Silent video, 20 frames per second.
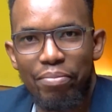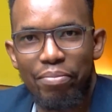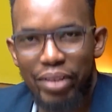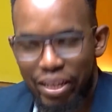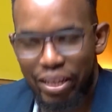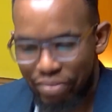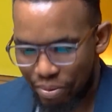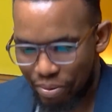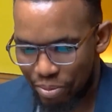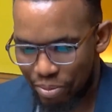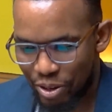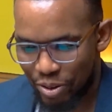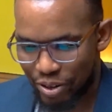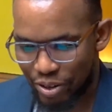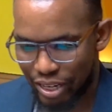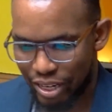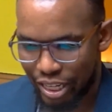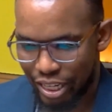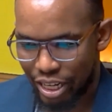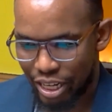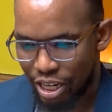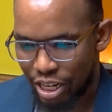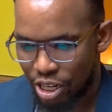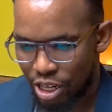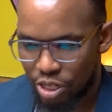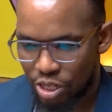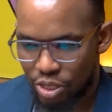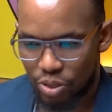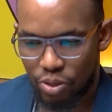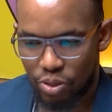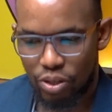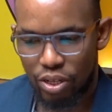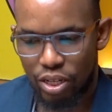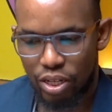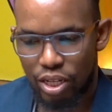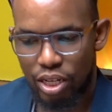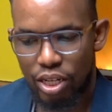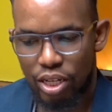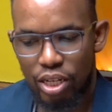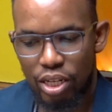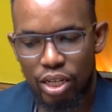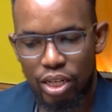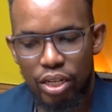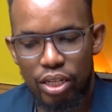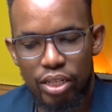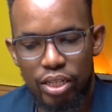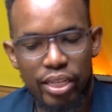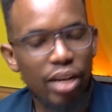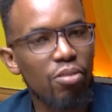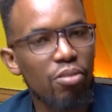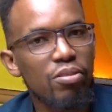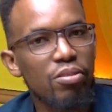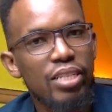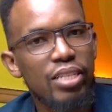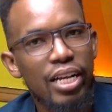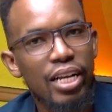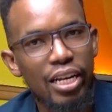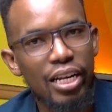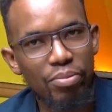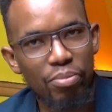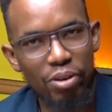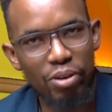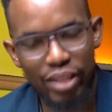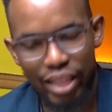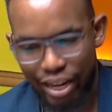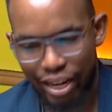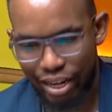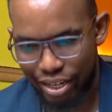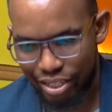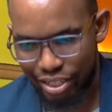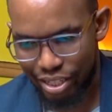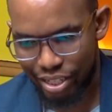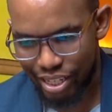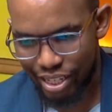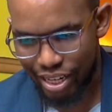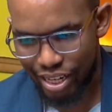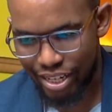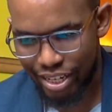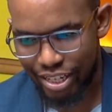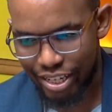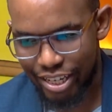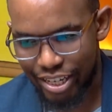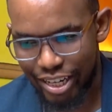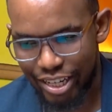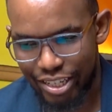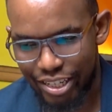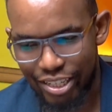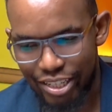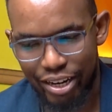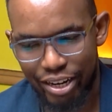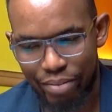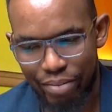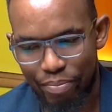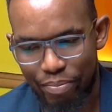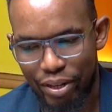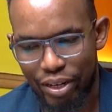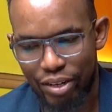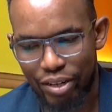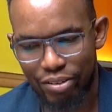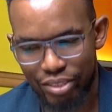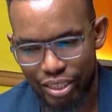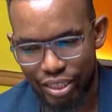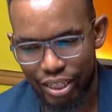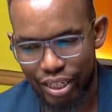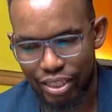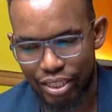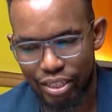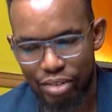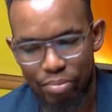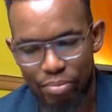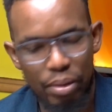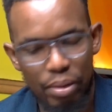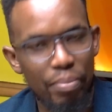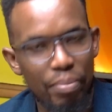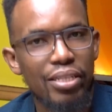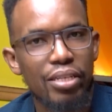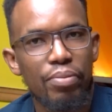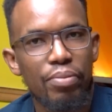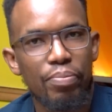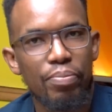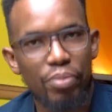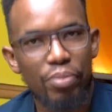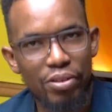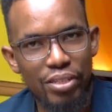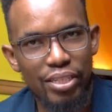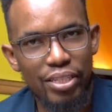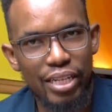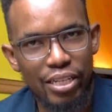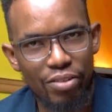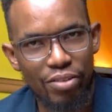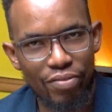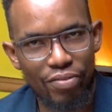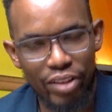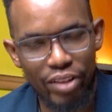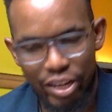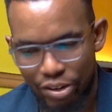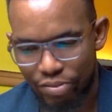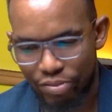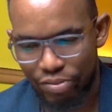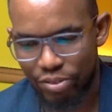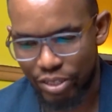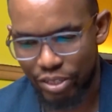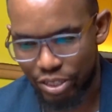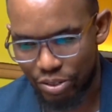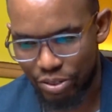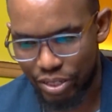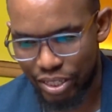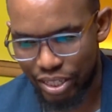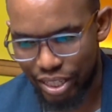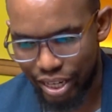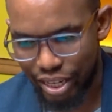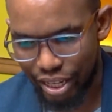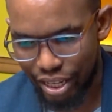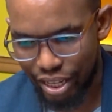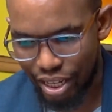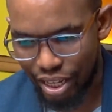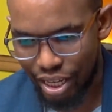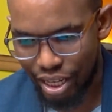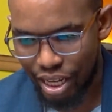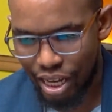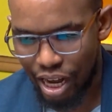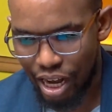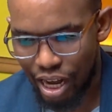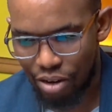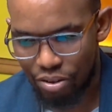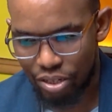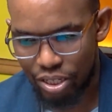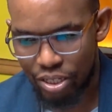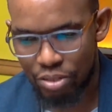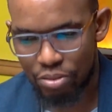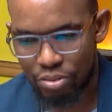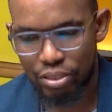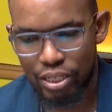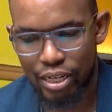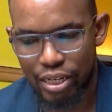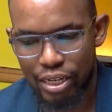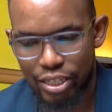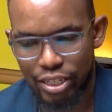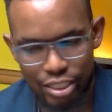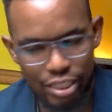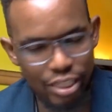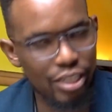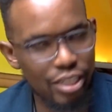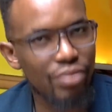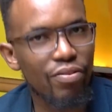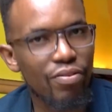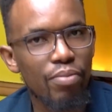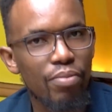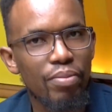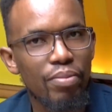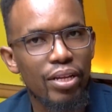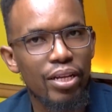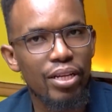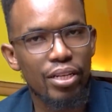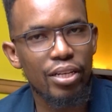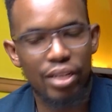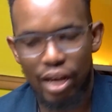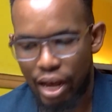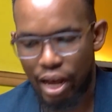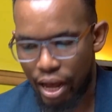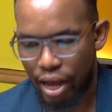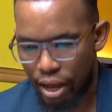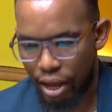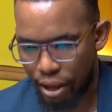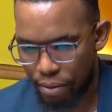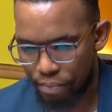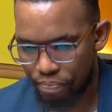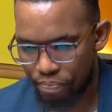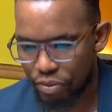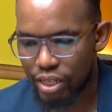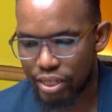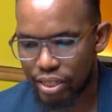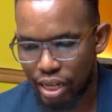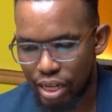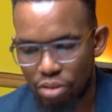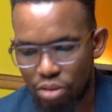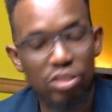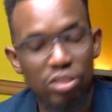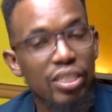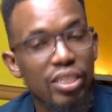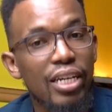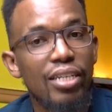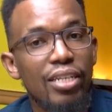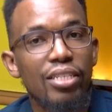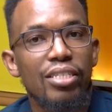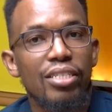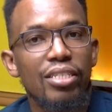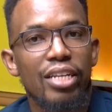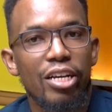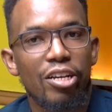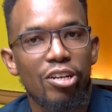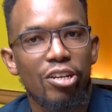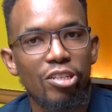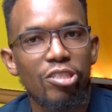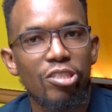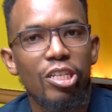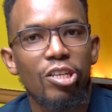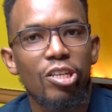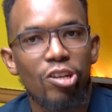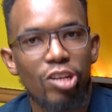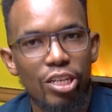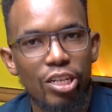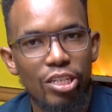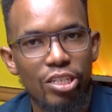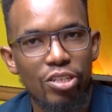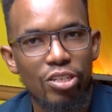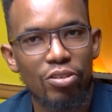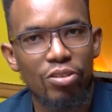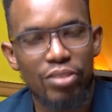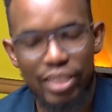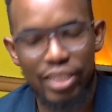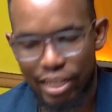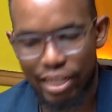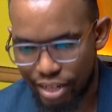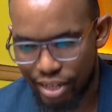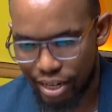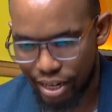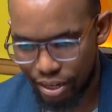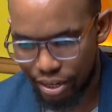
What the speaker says: Kepha Muiruri. So, Saccos held more than 683 billion shillings in members' deposits as of the end of 2023, according to statistics from the Sacco Societies Regulatory Authority, or SASRA.